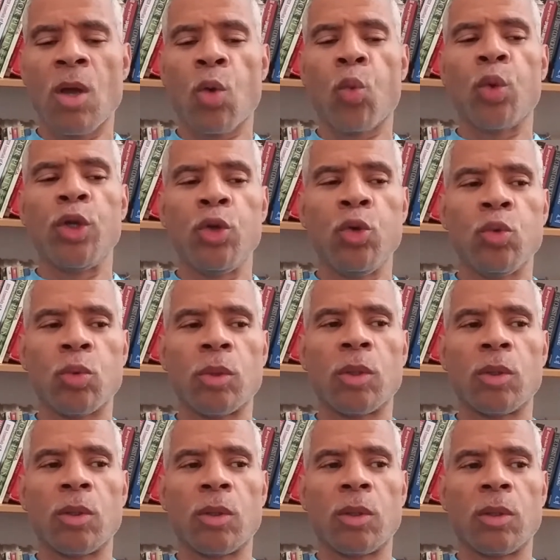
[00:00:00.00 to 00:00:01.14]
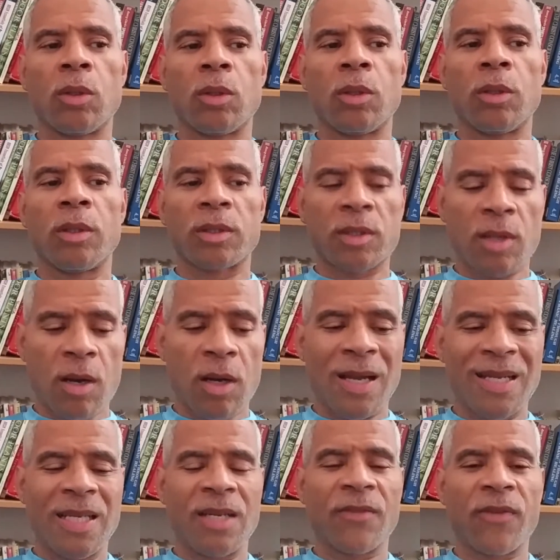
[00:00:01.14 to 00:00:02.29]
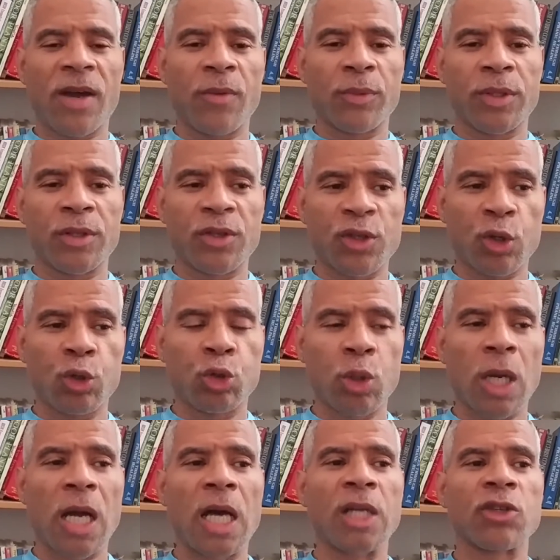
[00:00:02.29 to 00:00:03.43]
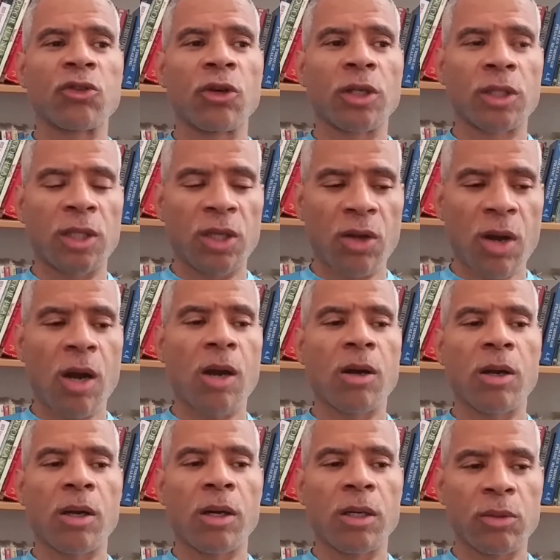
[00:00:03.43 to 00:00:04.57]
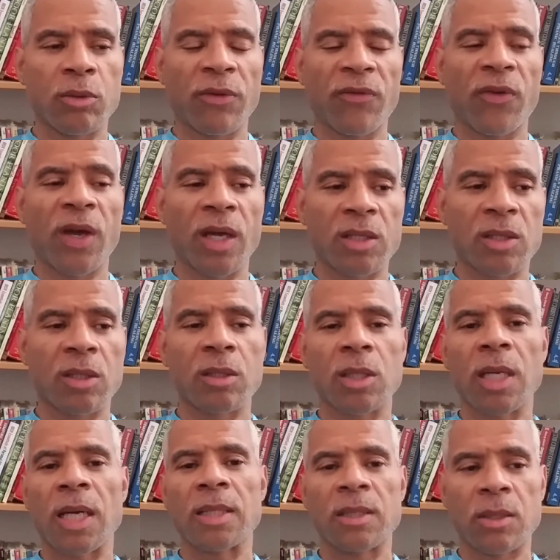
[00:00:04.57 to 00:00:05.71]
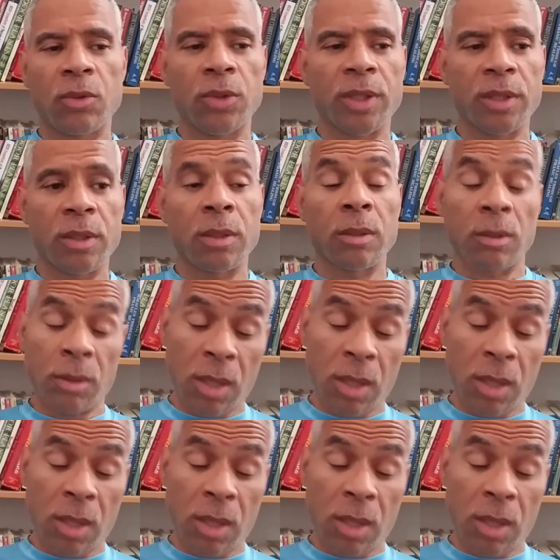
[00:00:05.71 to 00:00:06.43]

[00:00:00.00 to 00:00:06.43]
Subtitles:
when you start identifying with this social construct, there are other effects, other consequences